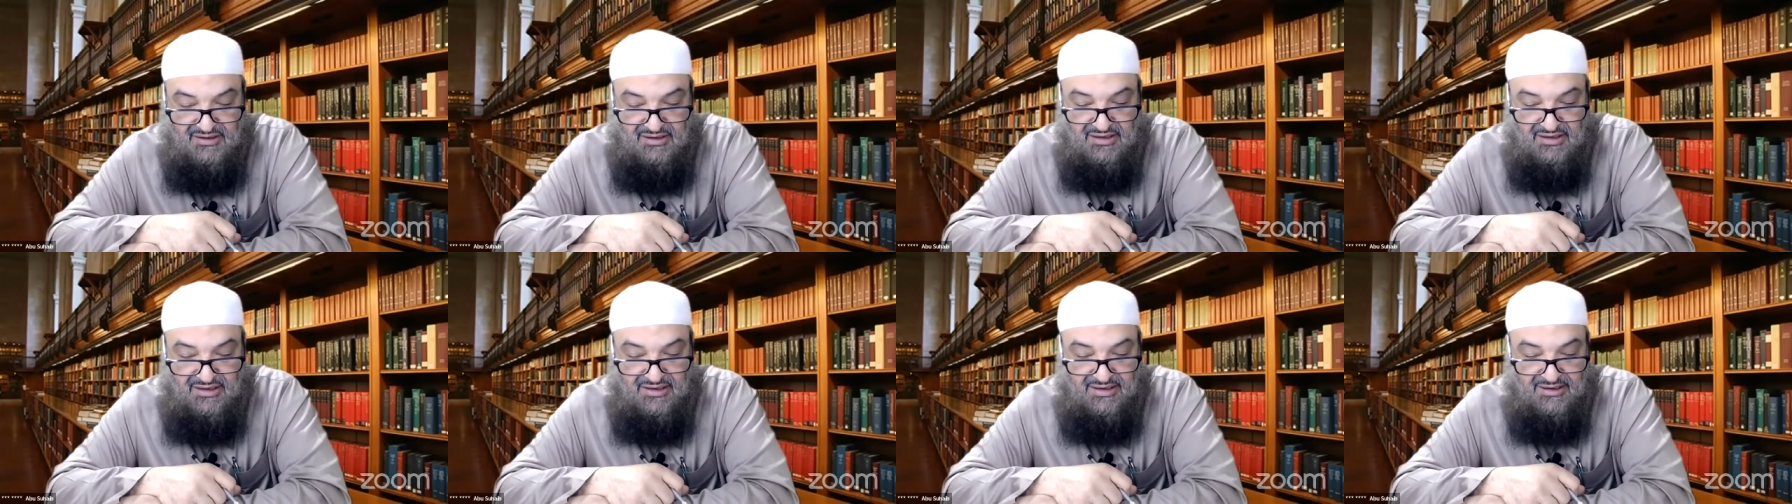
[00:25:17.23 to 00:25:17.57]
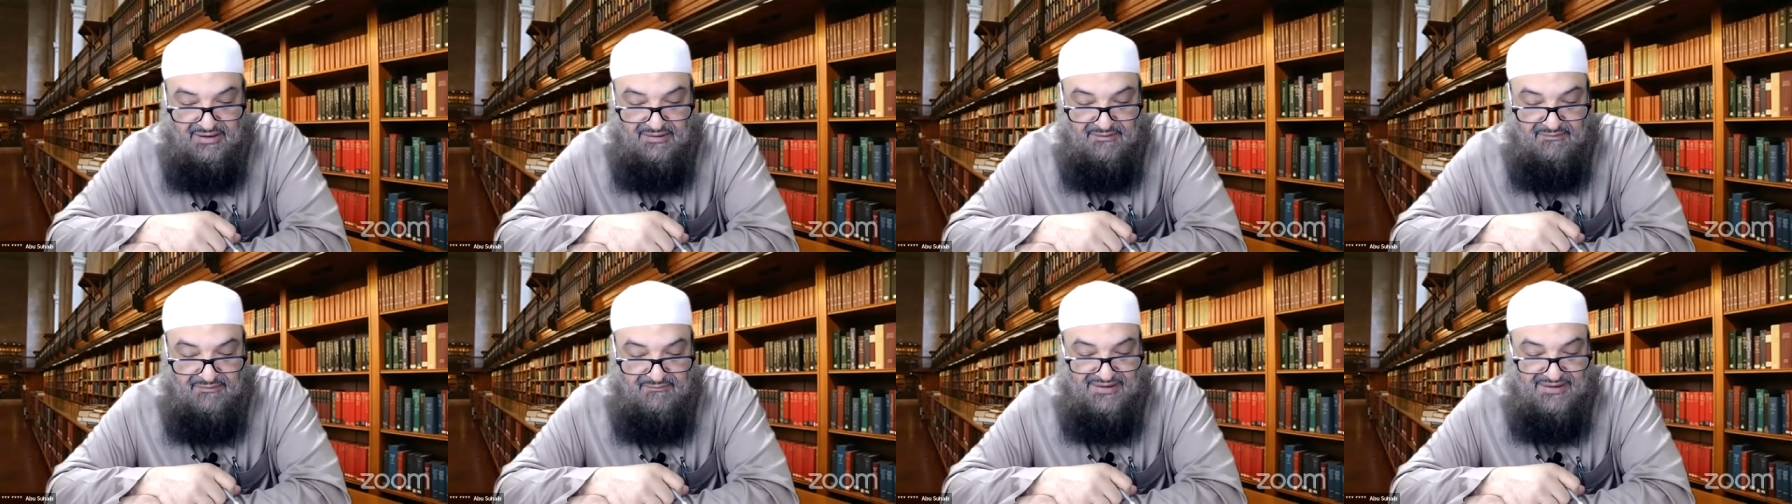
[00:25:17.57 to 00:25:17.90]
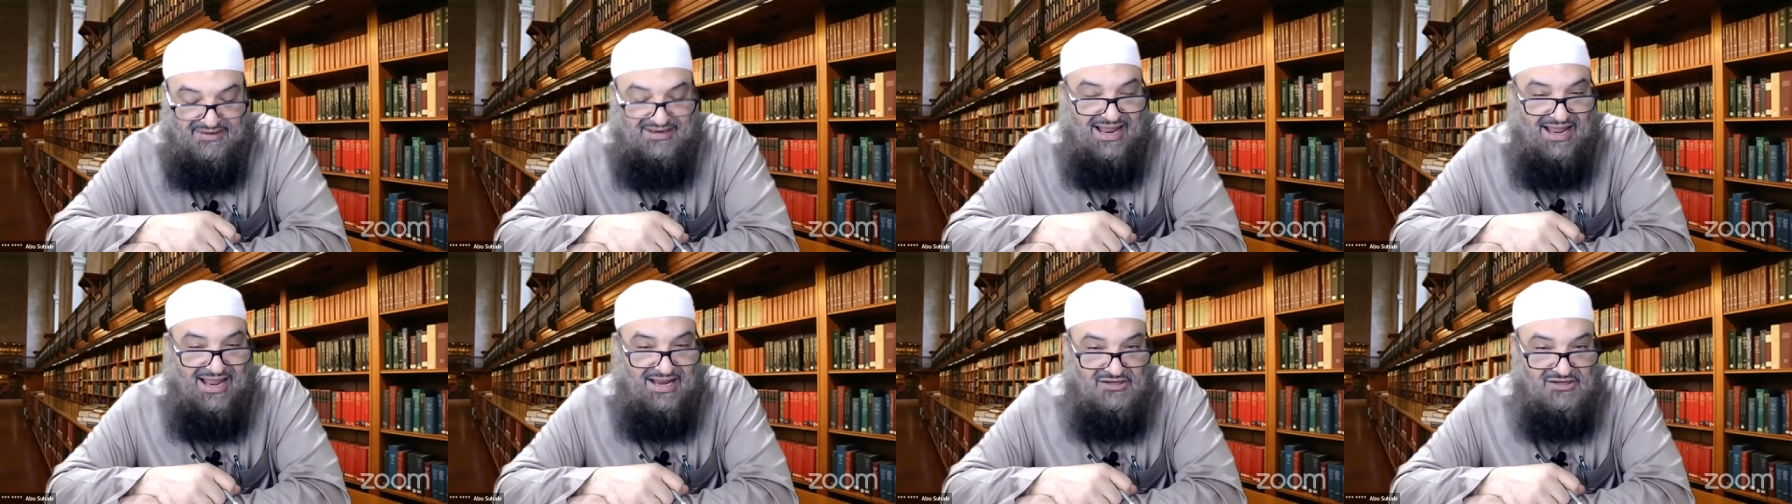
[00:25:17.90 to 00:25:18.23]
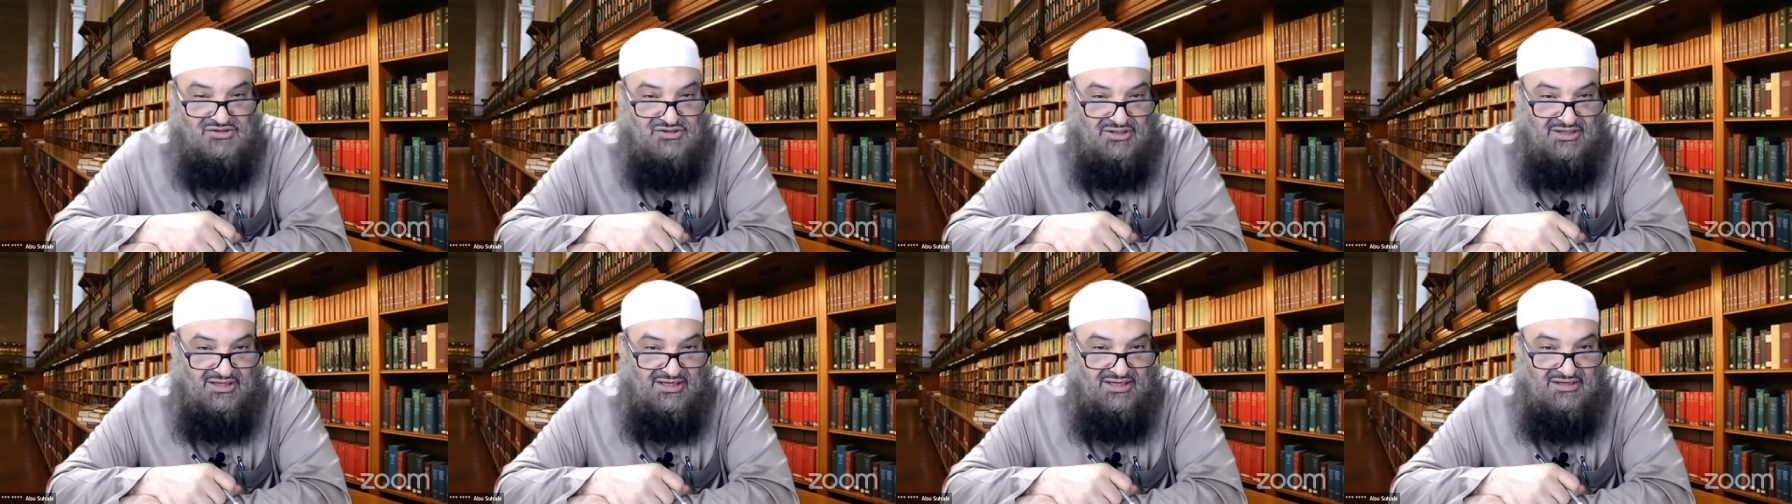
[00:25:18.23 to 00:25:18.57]
Uh, but
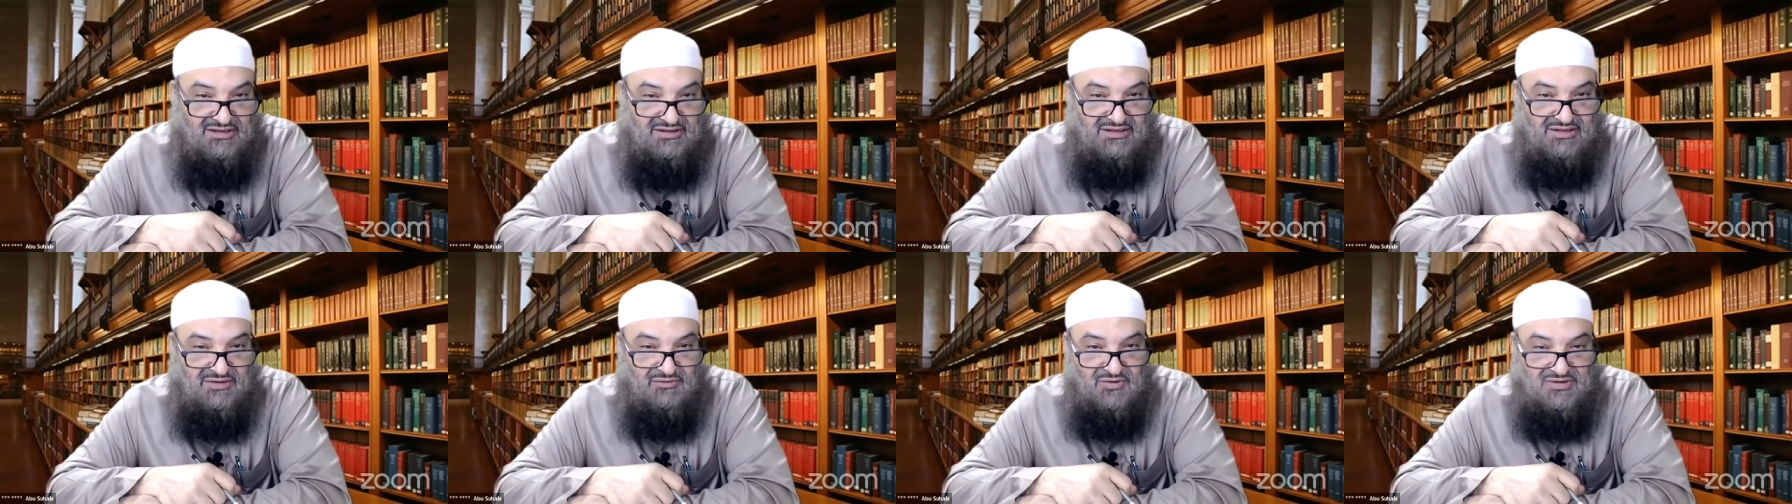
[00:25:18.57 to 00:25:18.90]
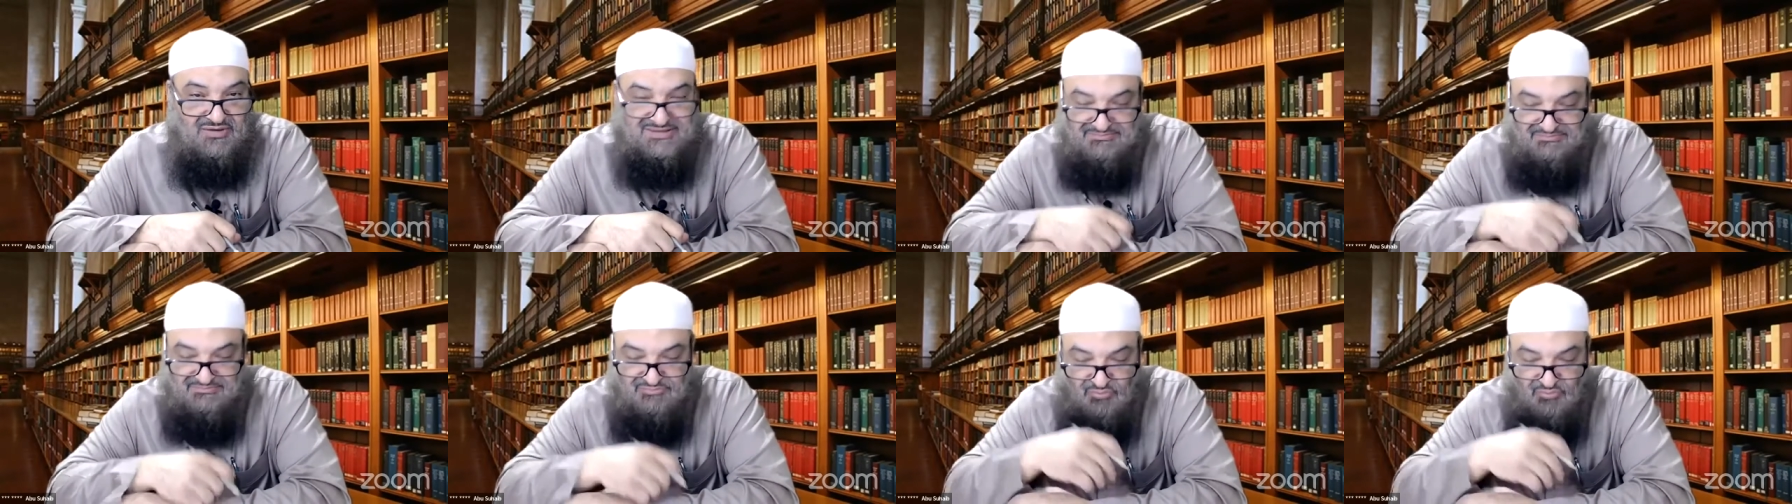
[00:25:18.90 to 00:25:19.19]
actually, there was